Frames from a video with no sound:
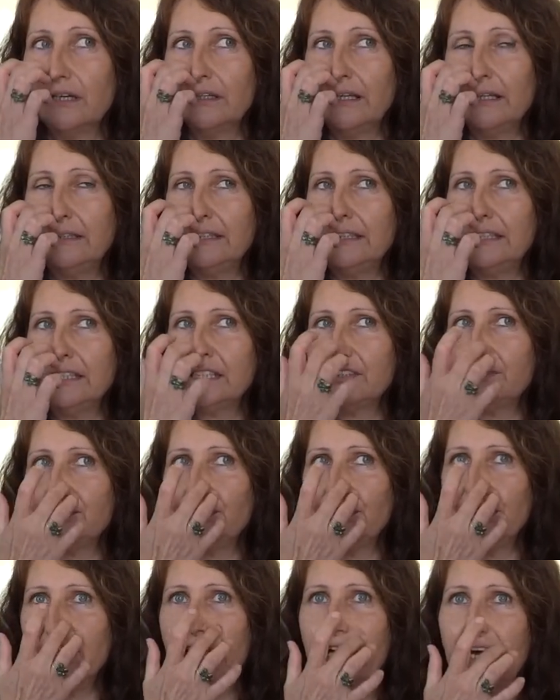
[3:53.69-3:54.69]
that it is
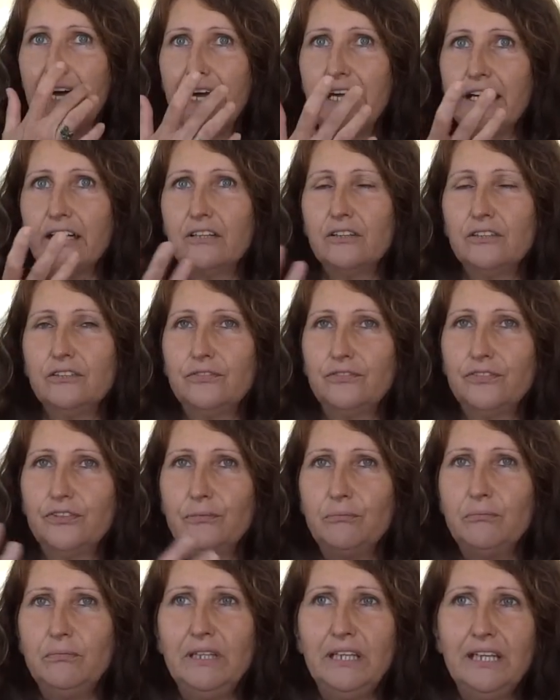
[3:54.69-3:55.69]
for the higher good
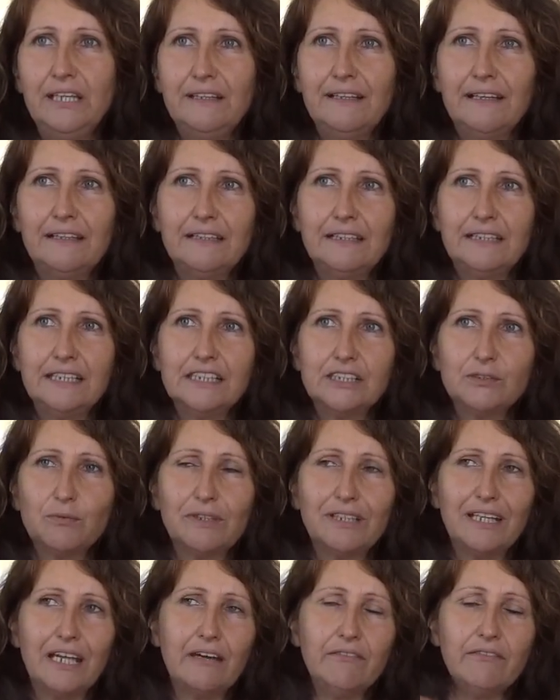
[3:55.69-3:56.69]
for me, that it is
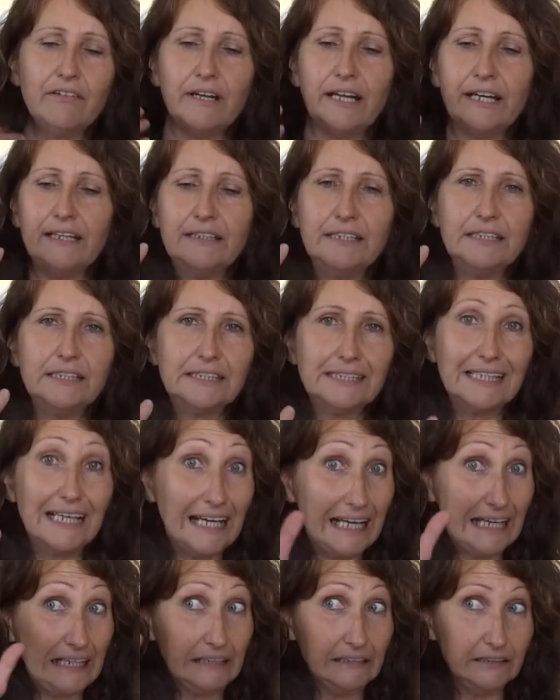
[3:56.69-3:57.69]
whatever I
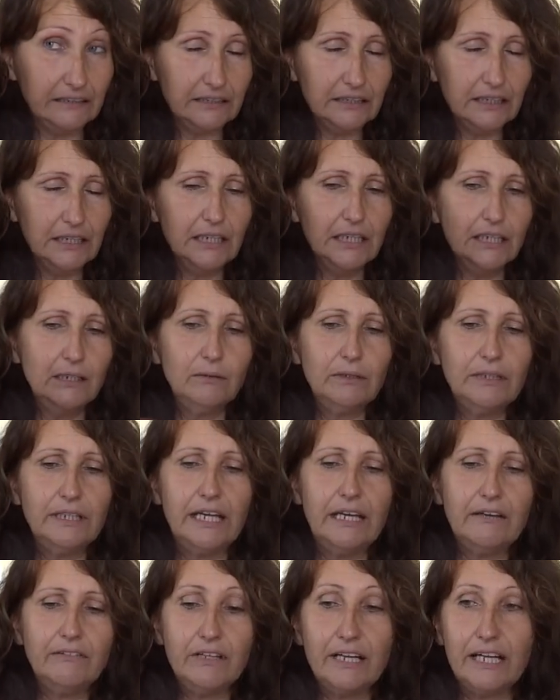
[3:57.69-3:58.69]
desire,
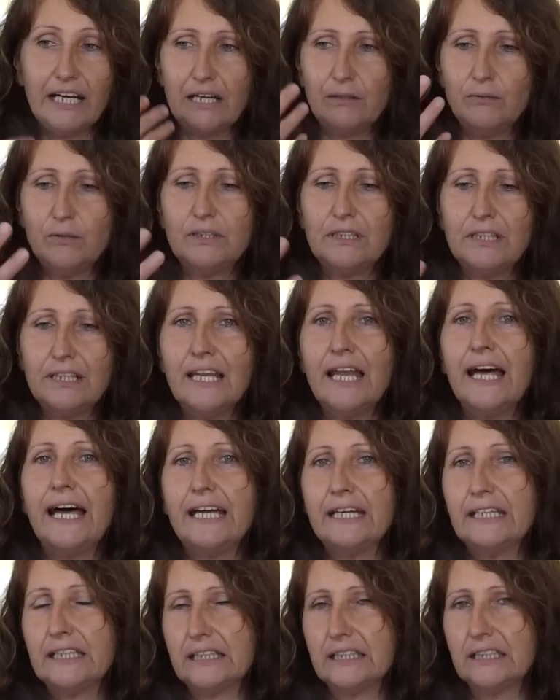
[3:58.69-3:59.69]
whatever I would
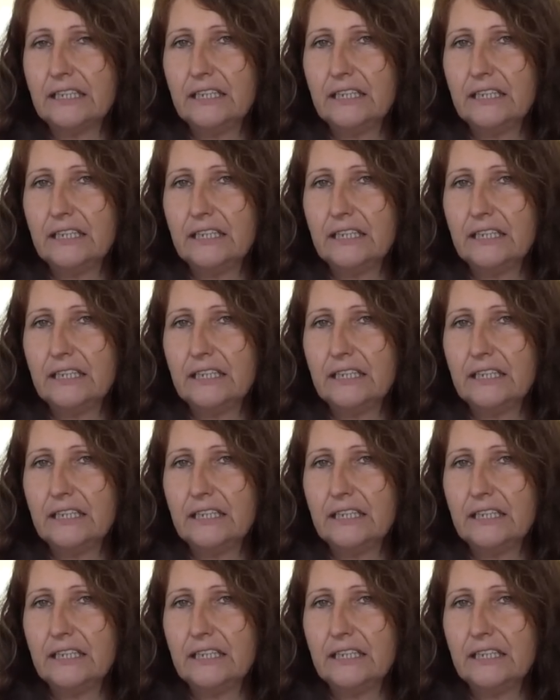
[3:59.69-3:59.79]
like,